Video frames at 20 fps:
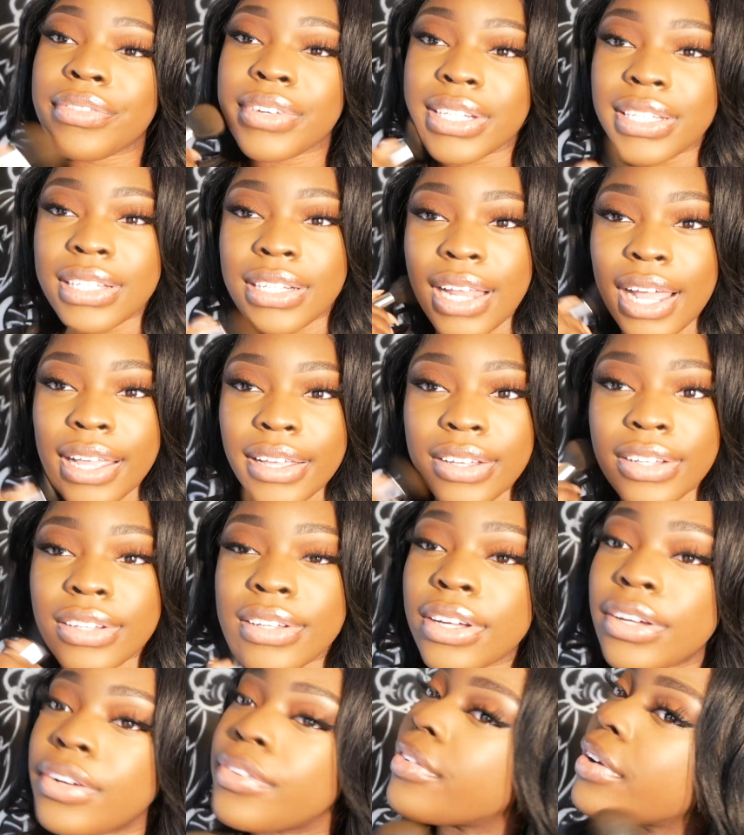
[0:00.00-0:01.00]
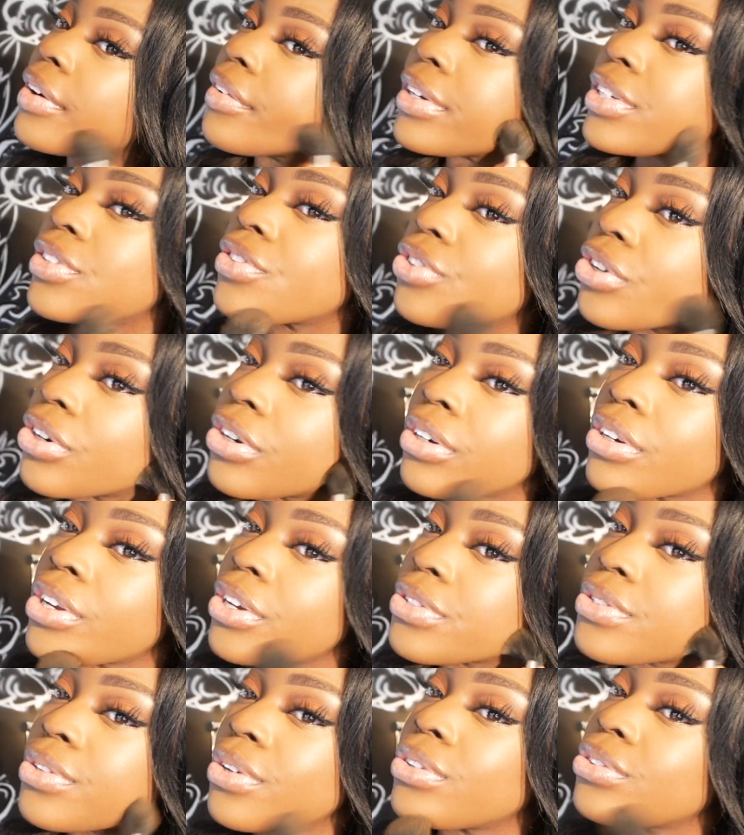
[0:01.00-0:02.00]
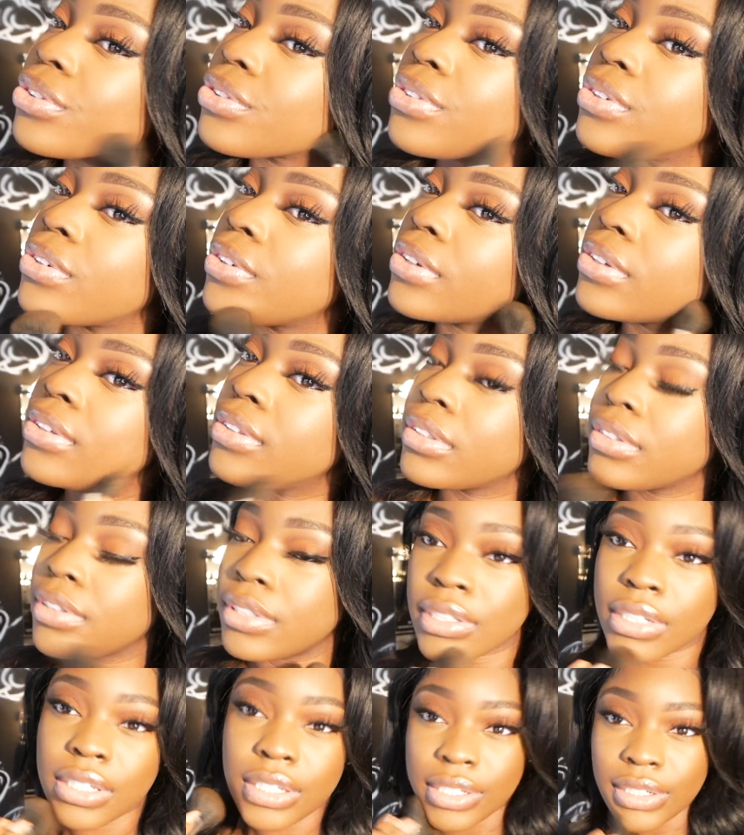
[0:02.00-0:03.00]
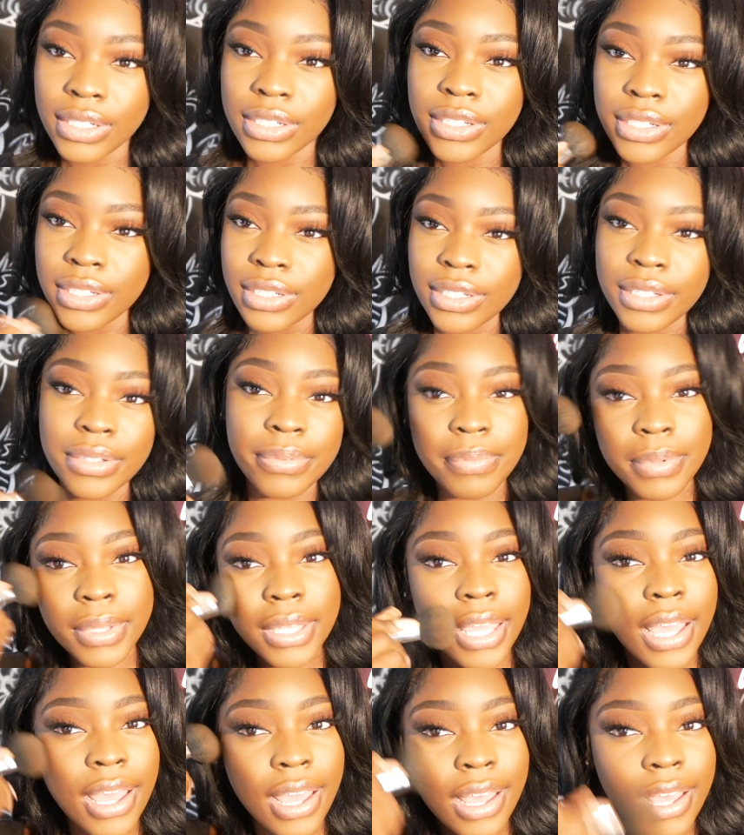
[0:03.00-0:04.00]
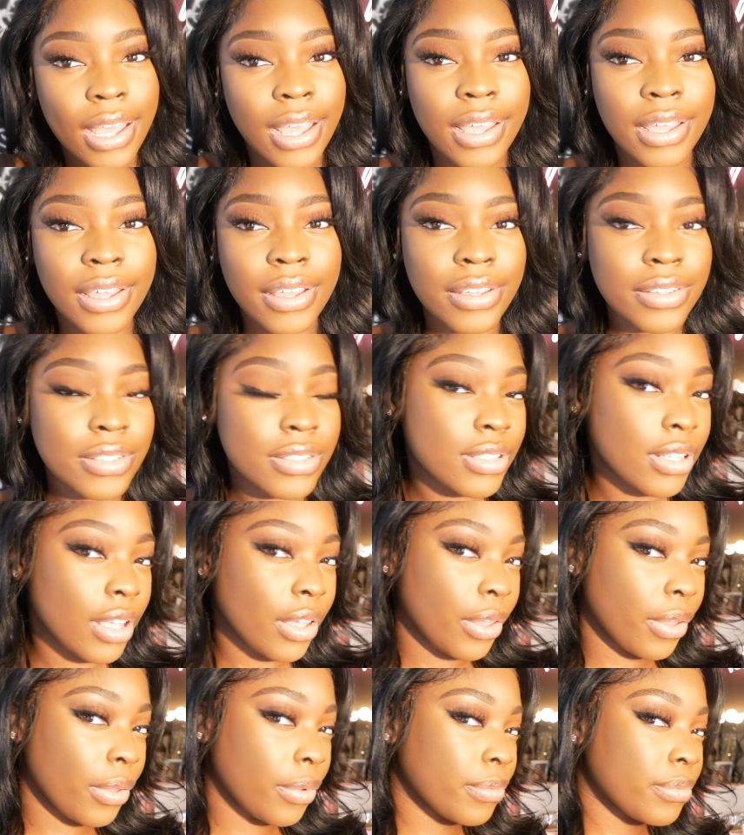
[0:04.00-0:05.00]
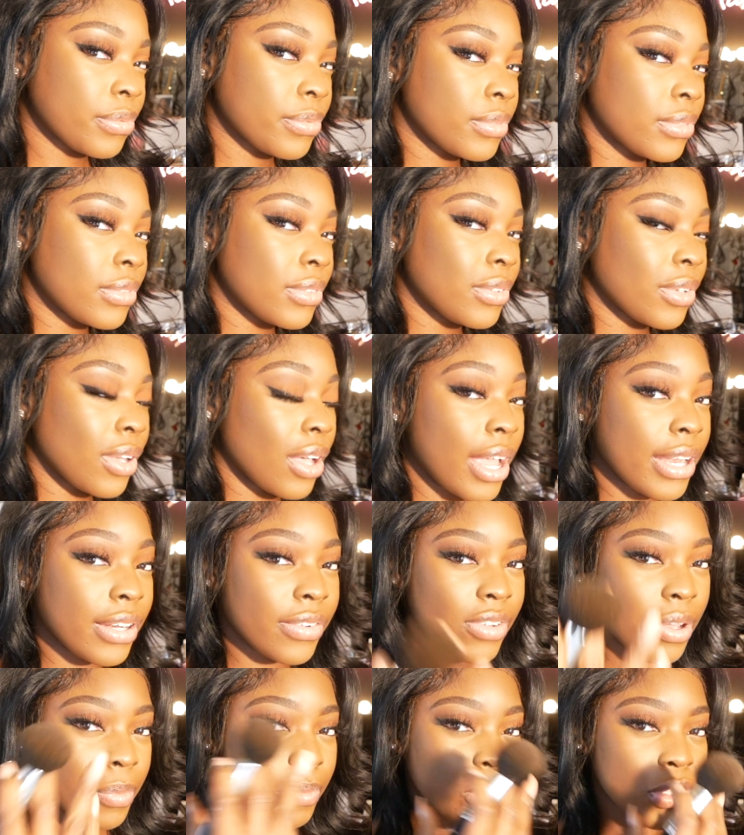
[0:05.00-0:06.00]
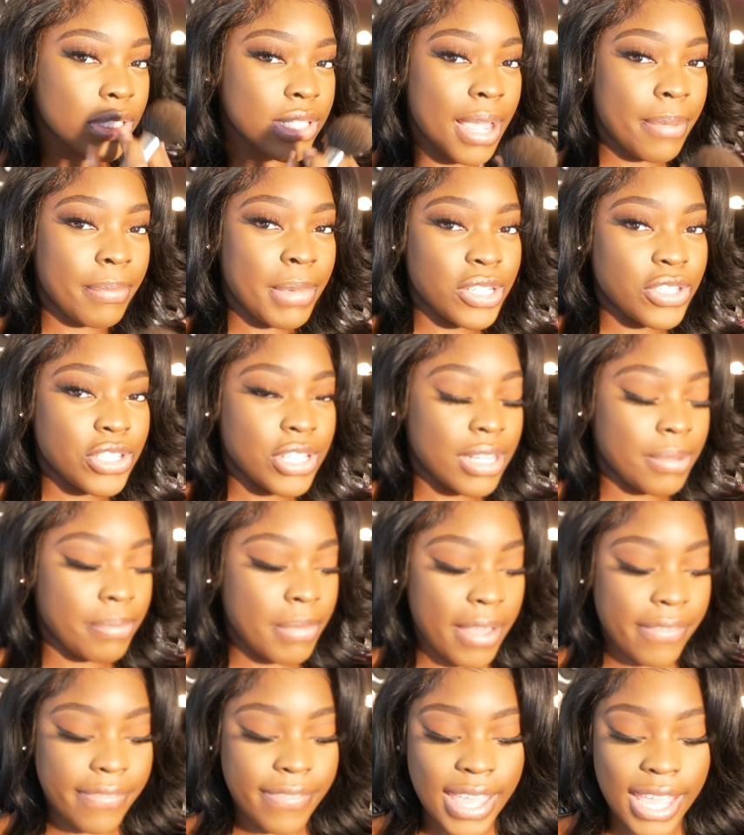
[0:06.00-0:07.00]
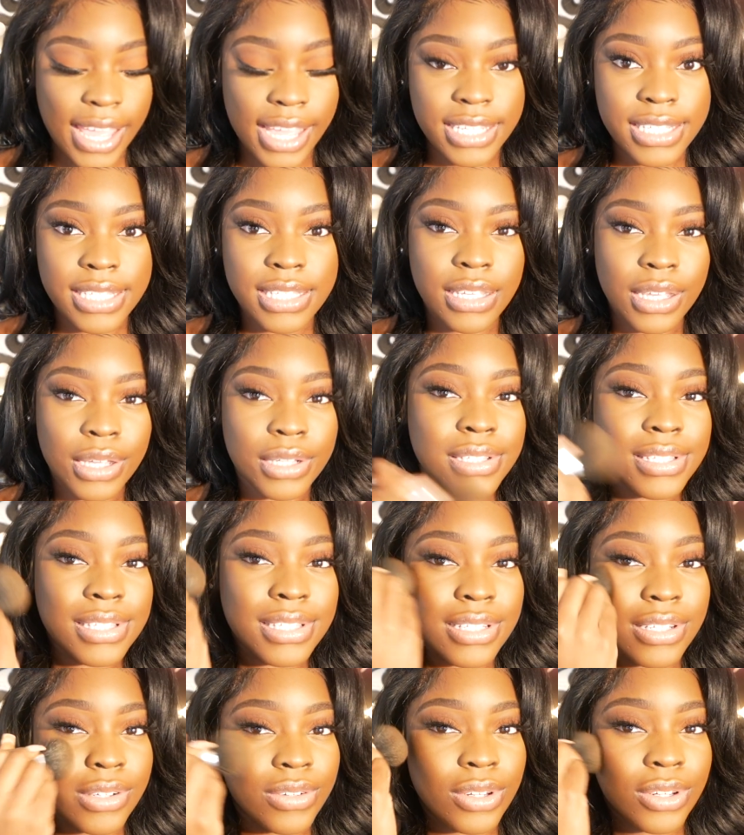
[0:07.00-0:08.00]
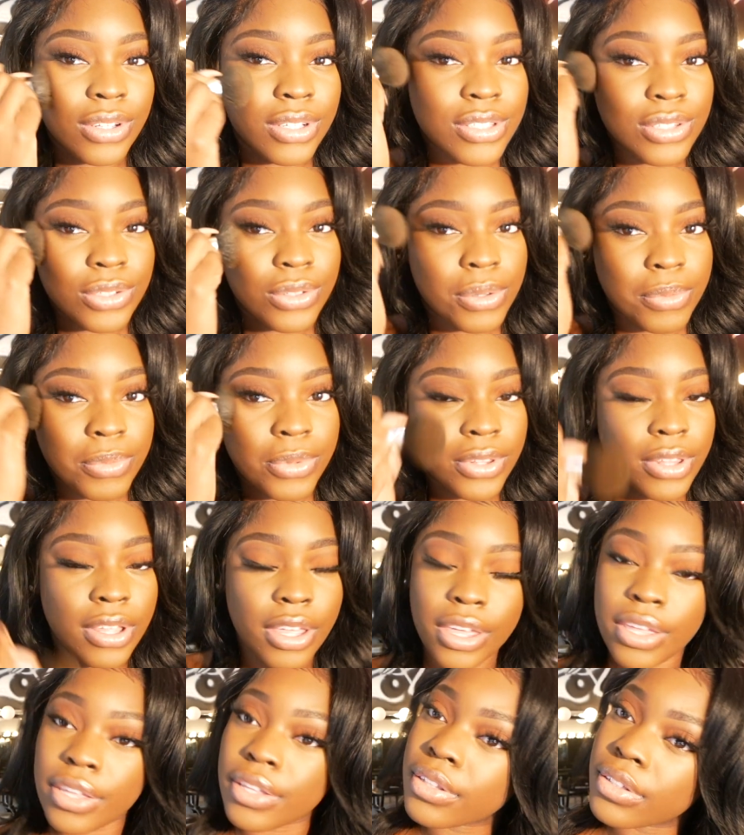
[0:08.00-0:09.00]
really like a very strong nose contour. But yeah, so kind of got more dimension in my face. Still looks normal though.